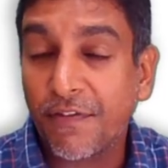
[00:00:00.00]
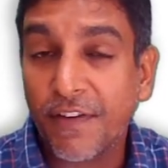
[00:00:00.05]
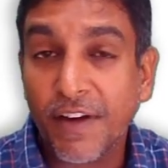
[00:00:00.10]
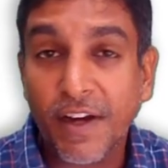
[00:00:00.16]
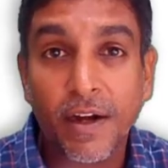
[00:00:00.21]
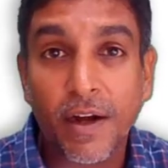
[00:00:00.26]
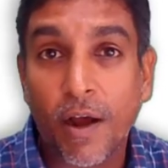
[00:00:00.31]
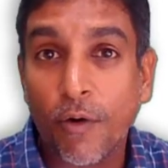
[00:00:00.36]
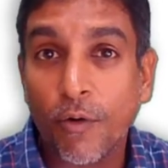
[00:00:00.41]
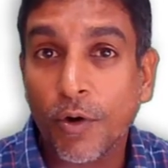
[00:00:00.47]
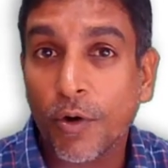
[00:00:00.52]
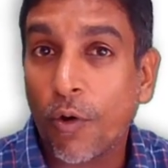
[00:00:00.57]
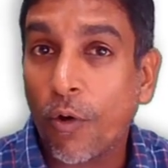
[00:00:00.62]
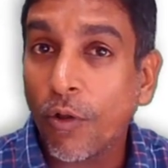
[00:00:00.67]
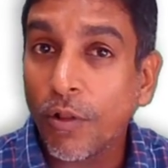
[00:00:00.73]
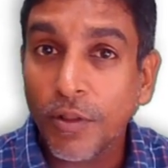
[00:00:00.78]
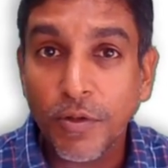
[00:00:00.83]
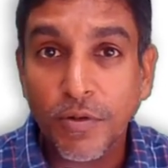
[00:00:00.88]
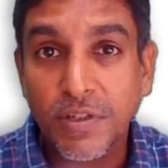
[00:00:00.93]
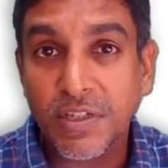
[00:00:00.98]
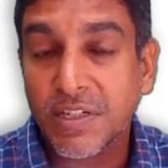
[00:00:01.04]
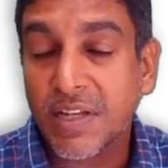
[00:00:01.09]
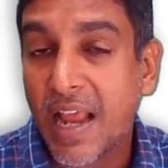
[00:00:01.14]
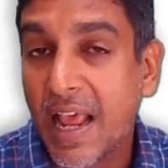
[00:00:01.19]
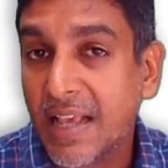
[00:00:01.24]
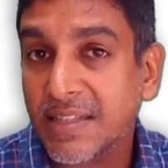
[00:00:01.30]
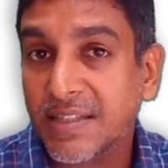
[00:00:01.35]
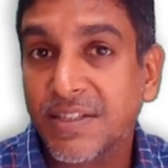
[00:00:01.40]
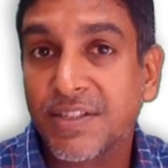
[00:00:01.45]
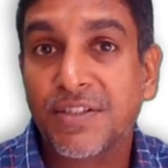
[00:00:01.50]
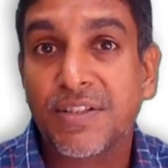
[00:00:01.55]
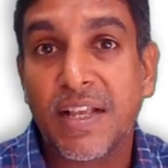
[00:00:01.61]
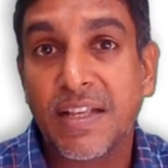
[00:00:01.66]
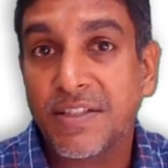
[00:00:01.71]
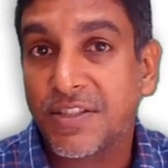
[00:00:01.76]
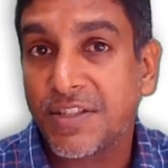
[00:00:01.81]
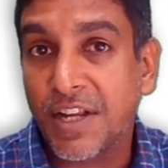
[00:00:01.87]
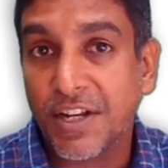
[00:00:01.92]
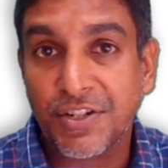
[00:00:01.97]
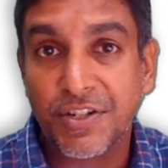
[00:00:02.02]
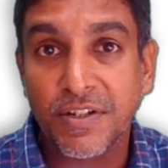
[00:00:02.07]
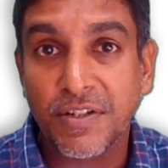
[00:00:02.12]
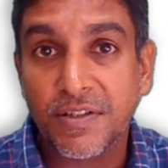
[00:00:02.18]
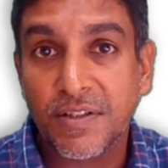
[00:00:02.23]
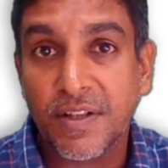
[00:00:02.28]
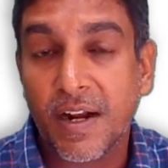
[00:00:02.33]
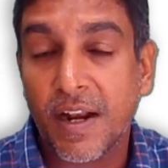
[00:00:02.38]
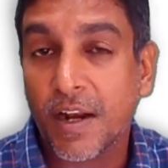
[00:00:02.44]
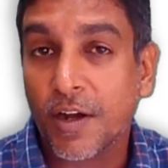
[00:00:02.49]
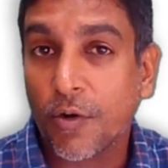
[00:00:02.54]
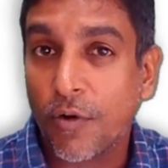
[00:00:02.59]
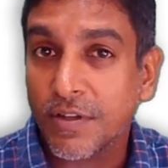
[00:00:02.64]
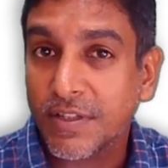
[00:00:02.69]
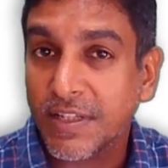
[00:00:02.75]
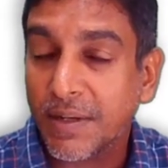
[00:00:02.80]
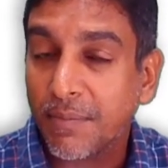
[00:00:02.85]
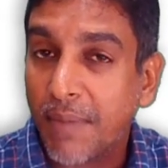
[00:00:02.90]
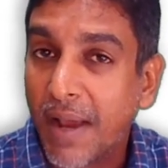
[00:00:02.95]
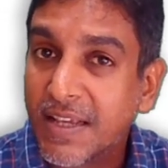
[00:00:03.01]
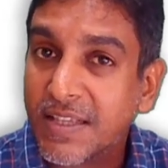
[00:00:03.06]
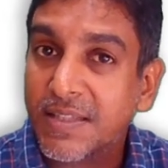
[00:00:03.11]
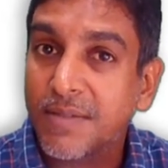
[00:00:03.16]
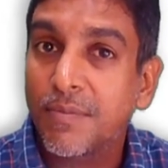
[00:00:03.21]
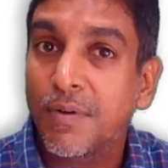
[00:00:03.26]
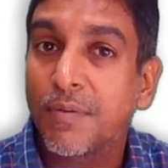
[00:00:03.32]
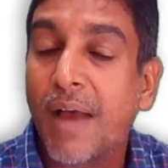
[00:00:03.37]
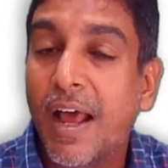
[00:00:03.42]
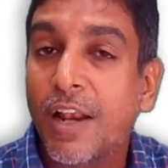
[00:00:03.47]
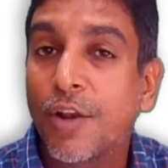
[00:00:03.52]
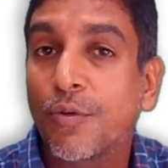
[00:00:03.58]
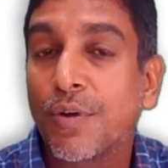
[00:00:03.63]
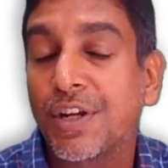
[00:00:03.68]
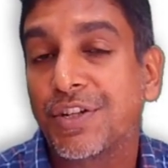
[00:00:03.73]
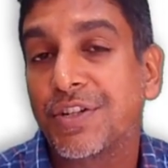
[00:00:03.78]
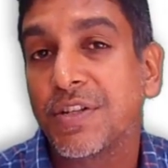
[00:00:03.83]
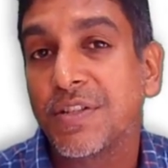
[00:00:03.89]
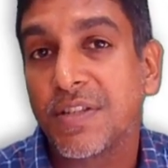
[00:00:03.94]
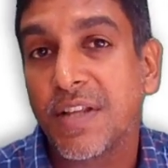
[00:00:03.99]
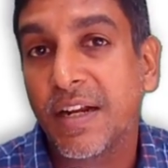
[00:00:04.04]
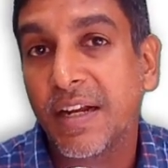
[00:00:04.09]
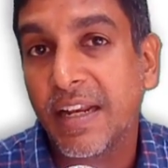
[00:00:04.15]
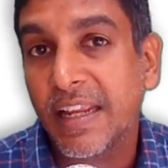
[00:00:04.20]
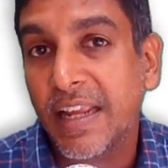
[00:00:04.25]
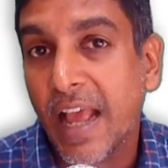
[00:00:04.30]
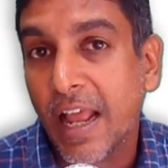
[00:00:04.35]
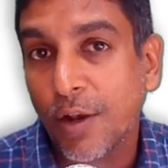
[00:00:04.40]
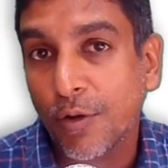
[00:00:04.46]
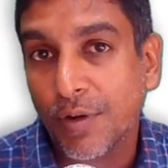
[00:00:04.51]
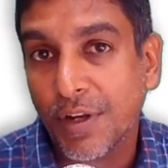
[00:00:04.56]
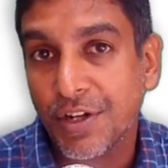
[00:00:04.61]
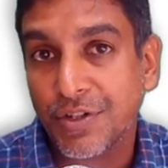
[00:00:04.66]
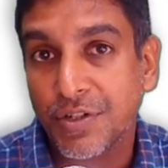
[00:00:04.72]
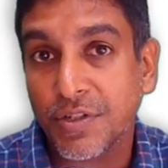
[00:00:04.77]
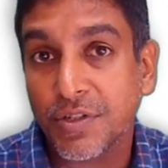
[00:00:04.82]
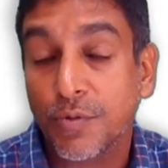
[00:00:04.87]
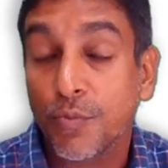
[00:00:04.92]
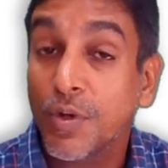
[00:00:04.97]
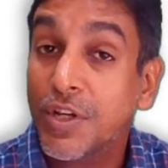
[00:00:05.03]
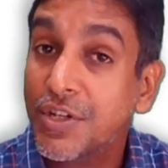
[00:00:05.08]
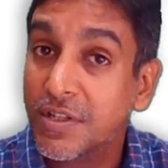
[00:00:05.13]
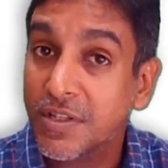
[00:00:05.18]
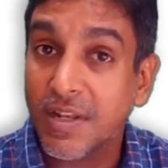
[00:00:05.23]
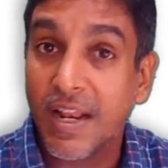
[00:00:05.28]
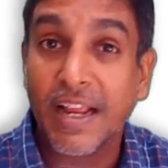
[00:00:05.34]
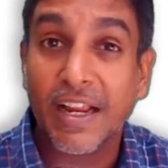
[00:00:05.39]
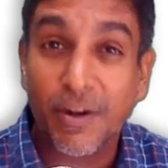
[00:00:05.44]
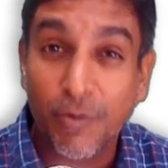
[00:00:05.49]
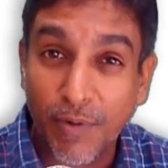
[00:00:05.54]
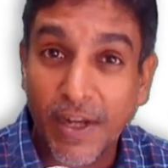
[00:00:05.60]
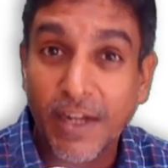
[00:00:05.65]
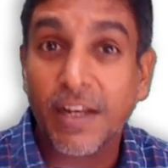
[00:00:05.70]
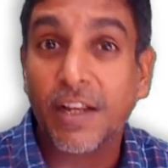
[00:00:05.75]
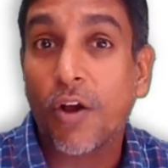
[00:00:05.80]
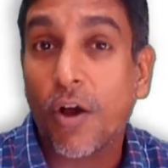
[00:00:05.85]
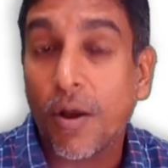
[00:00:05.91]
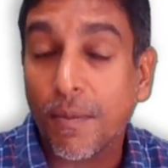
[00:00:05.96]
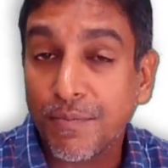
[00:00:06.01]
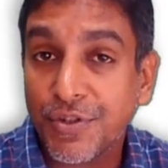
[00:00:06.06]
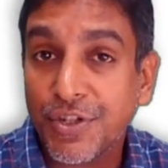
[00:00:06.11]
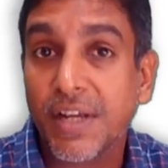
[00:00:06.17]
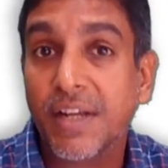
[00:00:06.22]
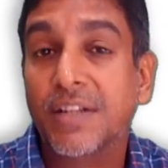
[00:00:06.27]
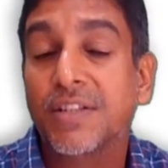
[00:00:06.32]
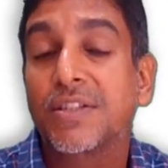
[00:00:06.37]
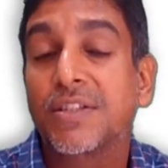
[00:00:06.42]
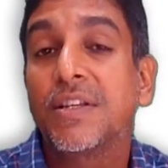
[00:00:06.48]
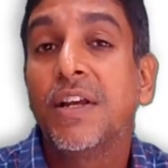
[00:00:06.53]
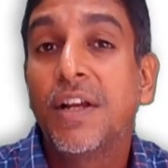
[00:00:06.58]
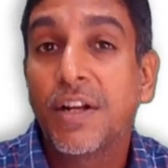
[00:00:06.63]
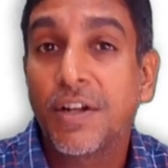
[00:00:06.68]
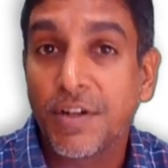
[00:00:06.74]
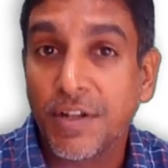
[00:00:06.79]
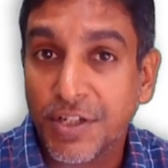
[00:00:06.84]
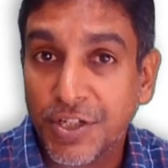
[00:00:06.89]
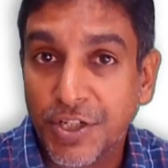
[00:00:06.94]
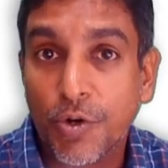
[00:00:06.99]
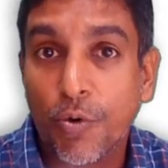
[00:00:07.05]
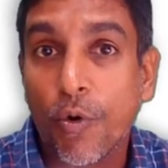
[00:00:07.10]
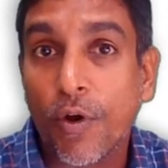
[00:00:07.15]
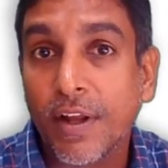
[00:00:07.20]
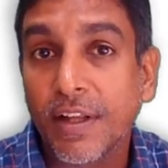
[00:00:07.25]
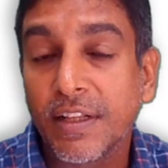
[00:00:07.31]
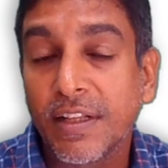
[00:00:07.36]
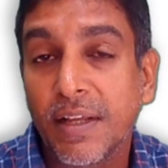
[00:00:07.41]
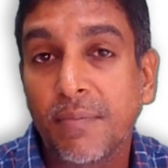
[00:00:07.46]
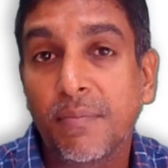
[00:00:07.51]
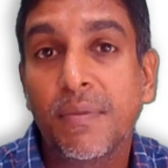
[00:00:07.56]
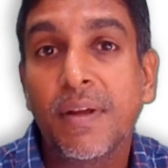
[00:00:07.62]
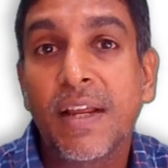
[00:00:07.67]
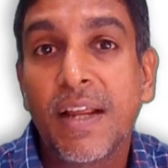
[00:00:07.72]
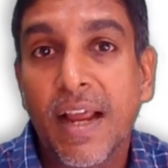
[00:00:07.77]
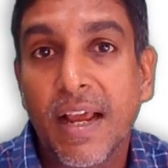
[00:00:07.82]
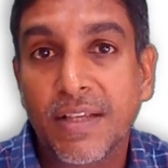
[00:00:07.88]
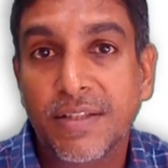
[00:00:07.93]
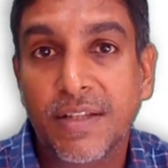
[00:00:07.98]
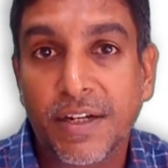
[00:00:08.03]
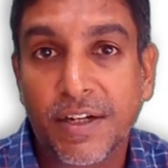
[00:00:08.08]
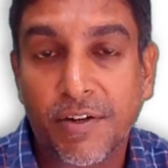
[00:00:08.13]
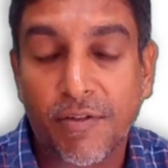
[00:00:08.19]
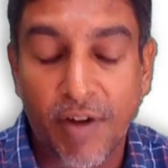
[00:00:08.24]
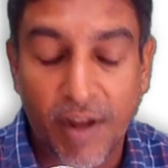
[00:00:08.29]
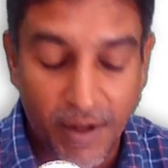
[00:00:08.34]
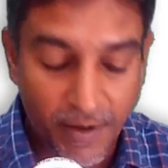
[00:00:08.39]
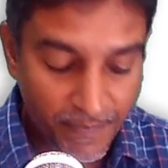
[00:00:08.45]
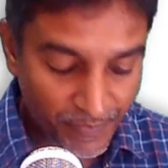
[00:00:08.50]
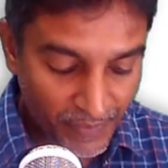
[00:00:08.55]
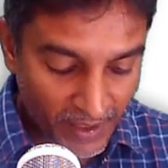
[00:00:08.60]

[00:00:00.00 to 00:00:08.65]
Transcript: figure out all those tasks and sessions that are causing maximum allocations and deallocations, which is like creating objects, destroying them, etc.